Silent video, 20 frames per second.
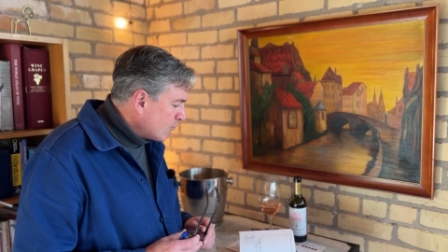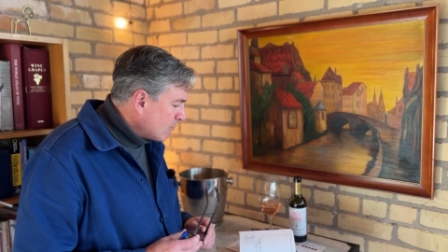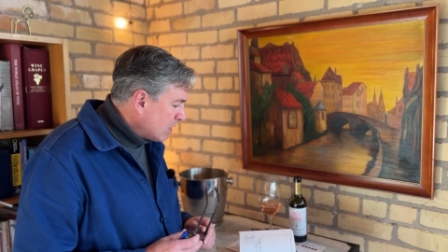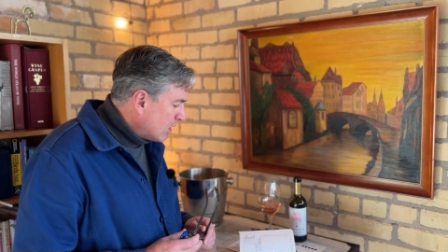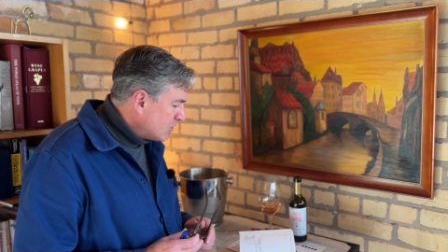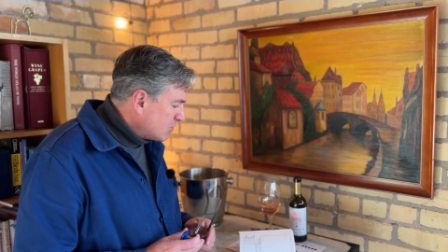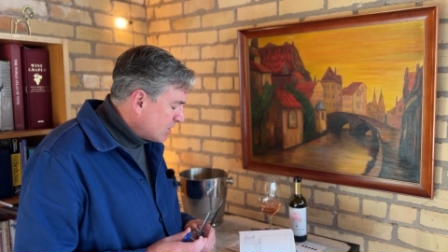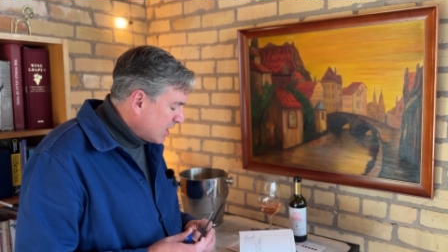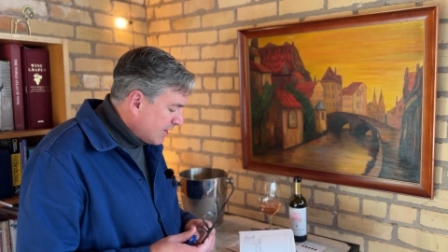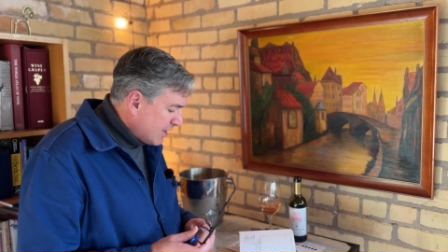
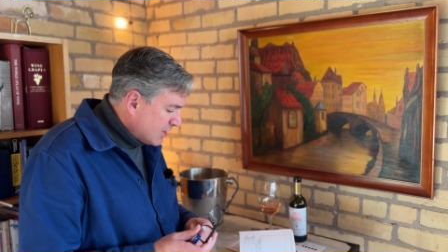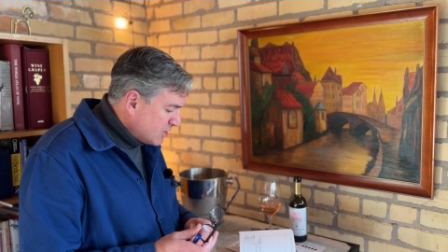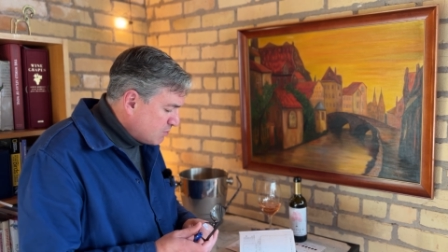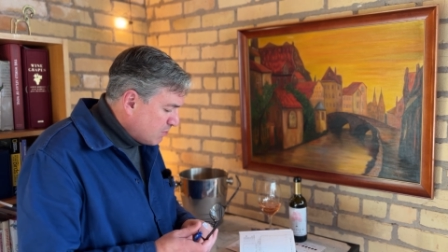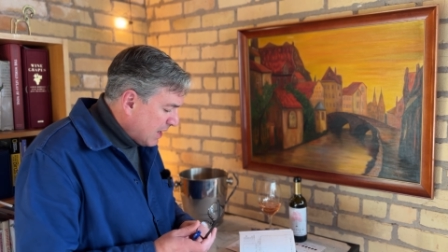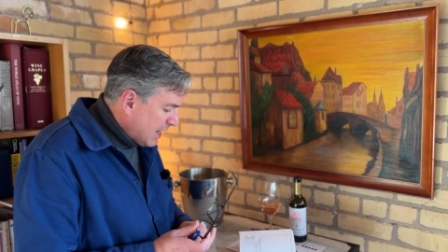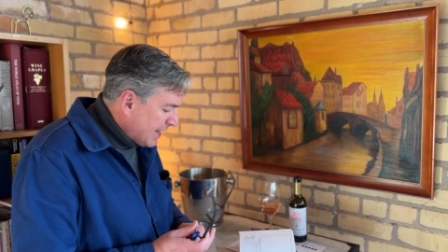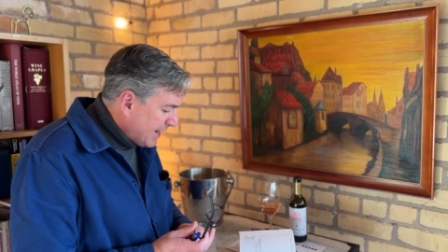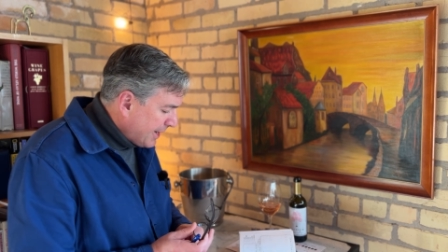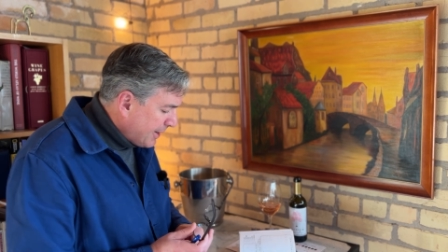It's got a nice
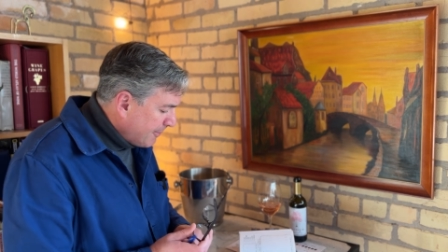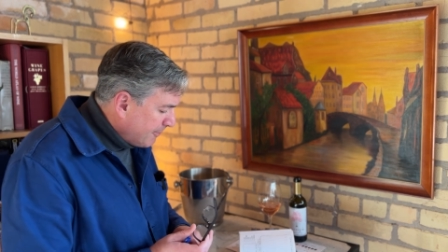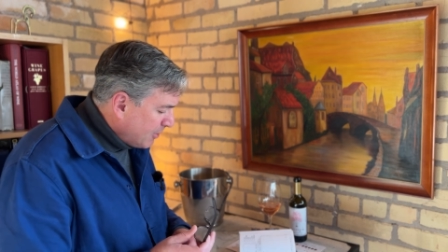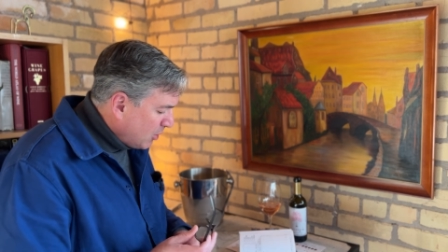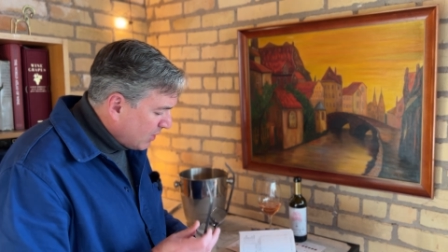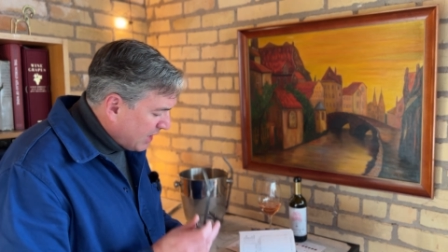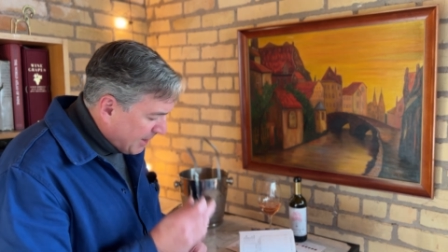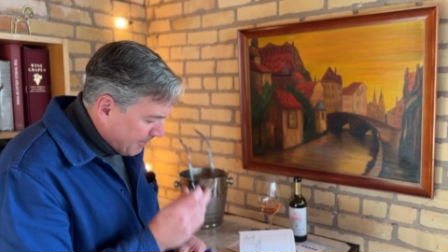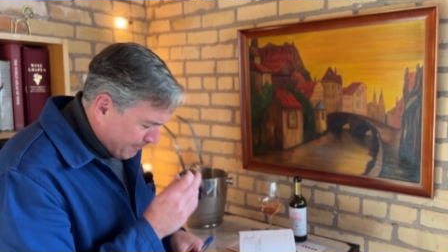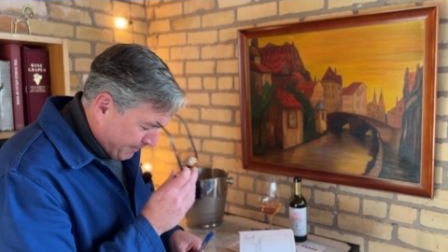body.
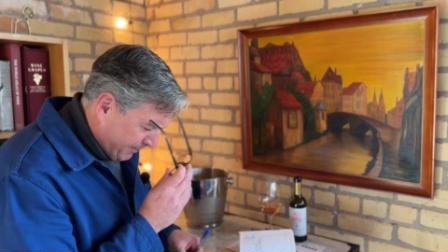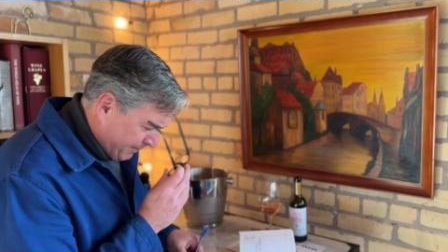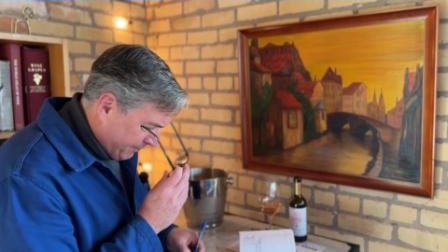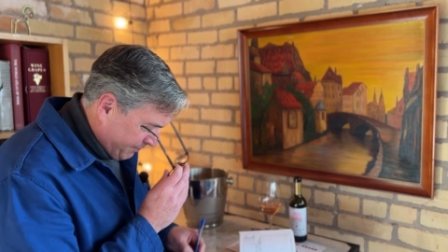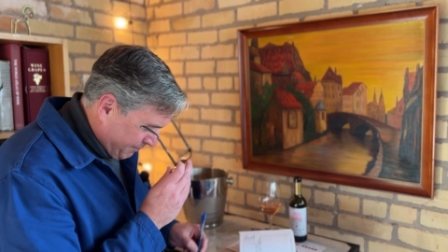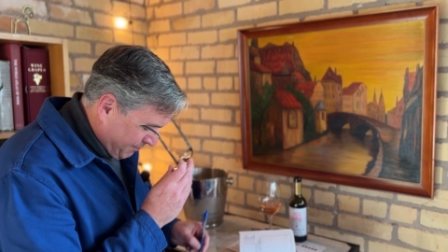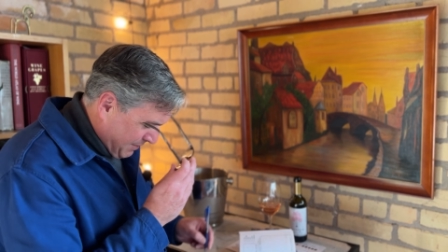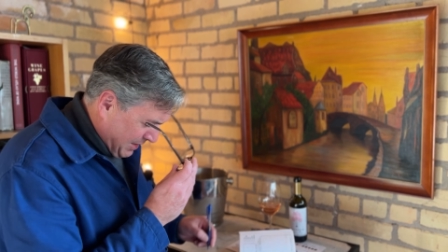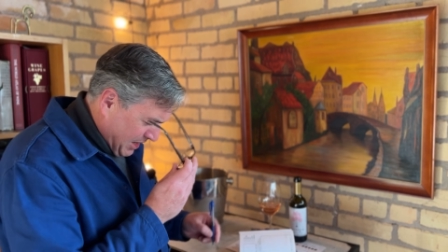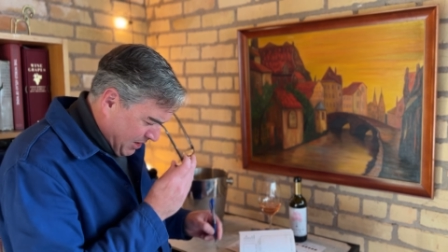Okay,
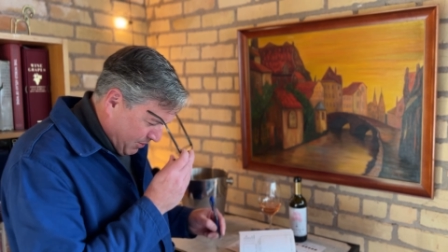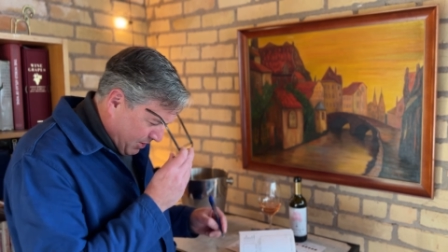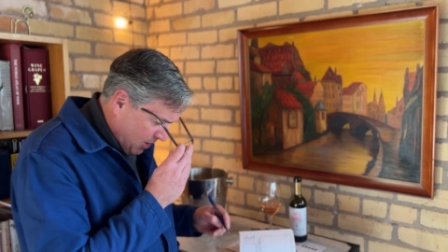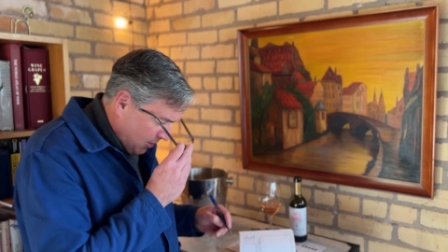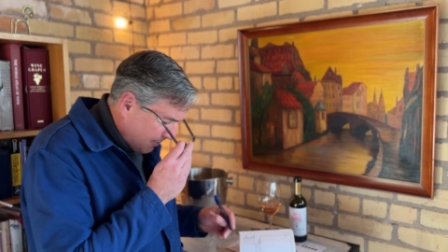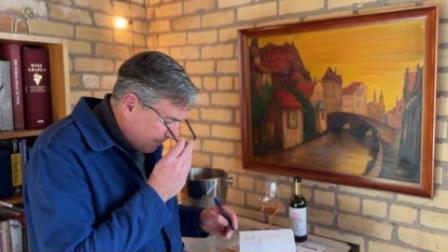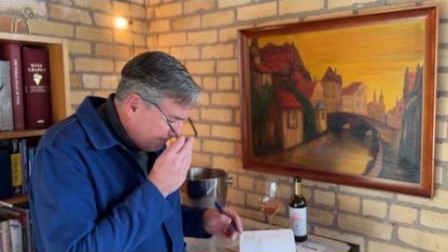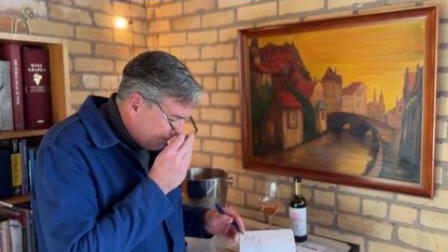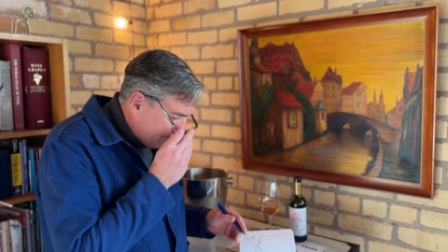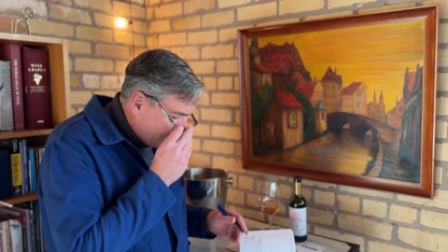here we
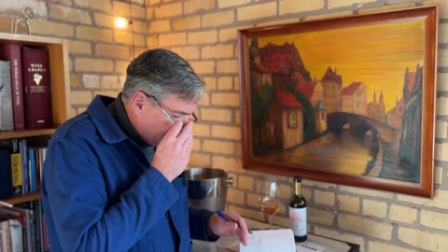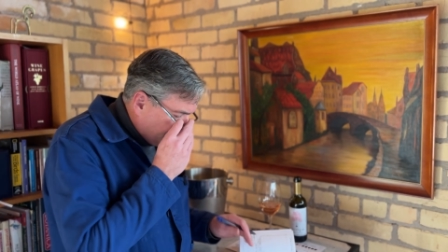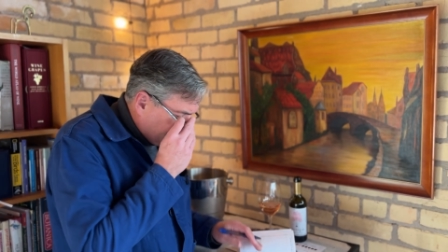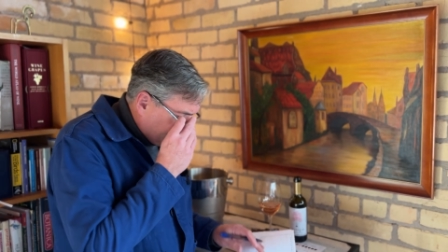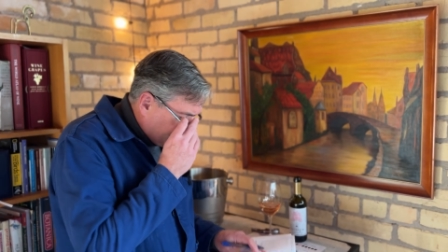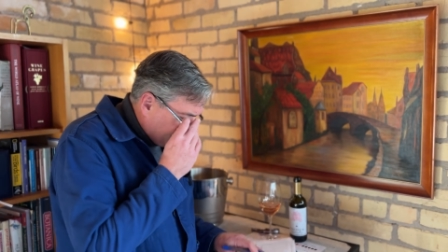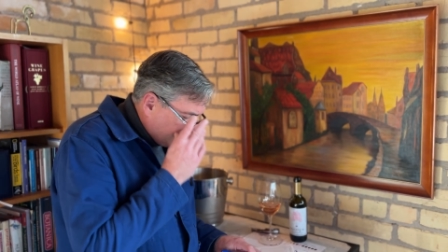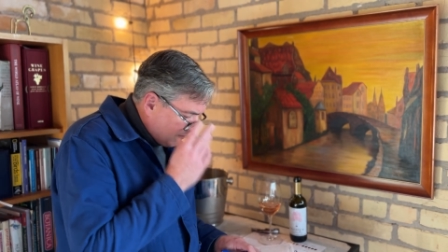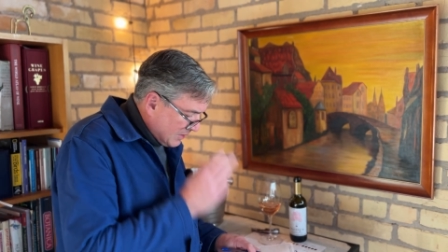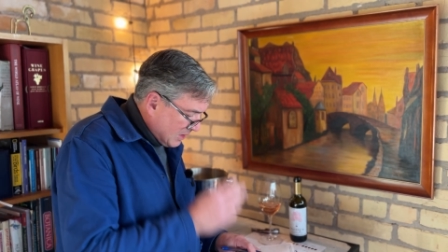go.
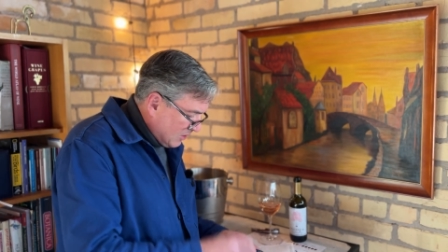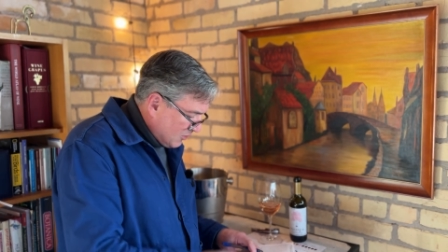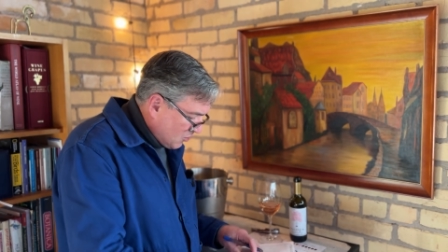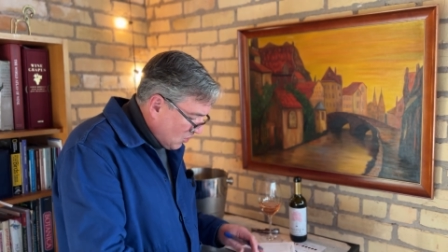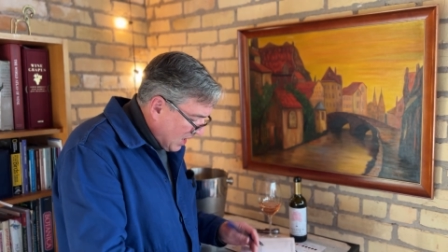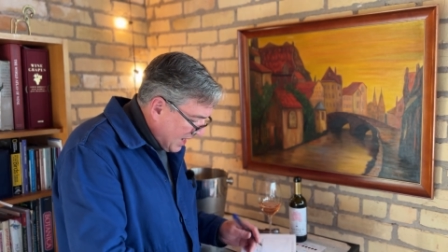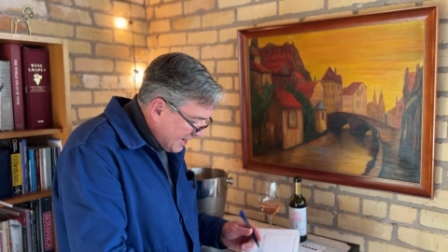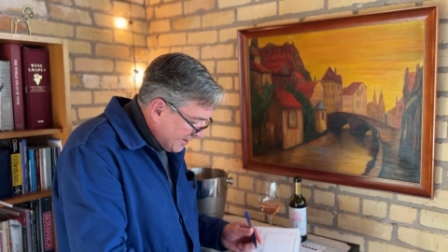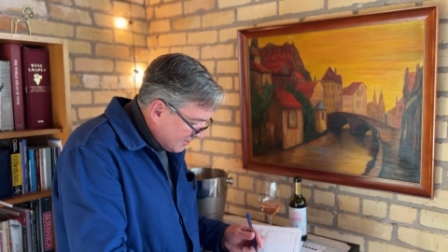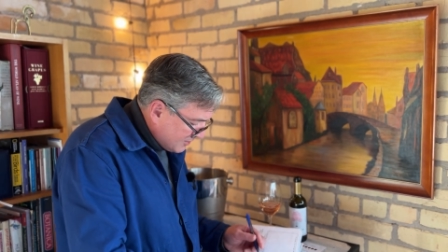
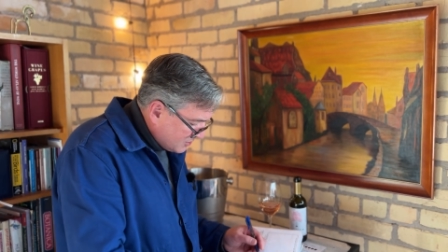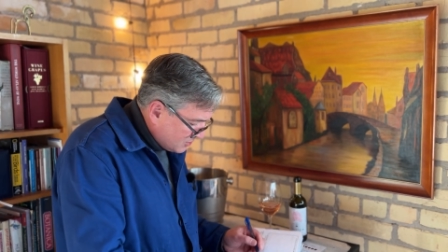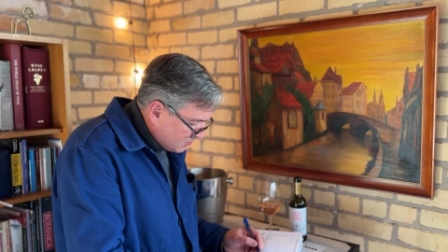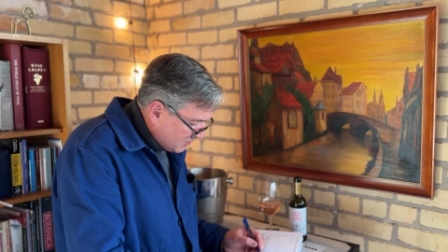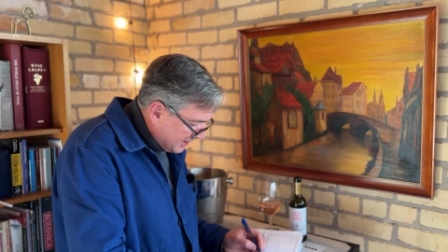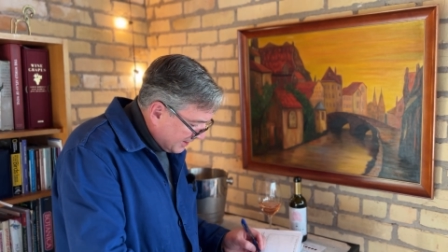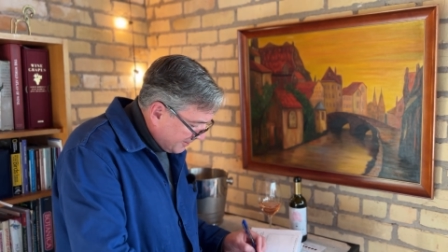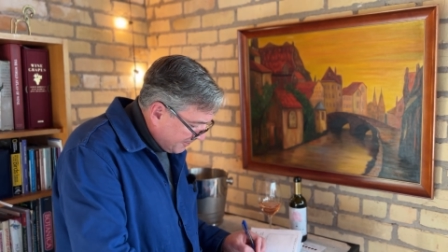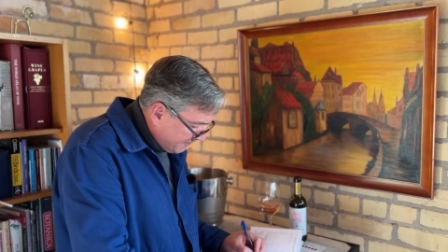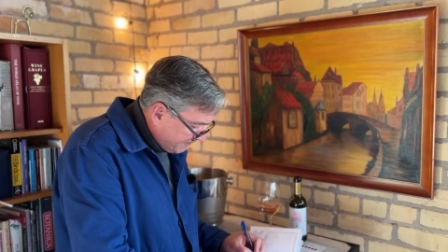Dry or
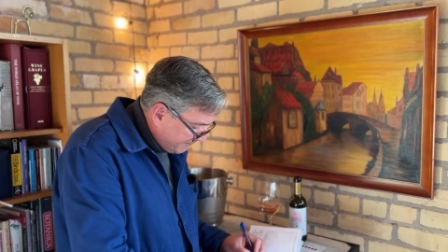sweet?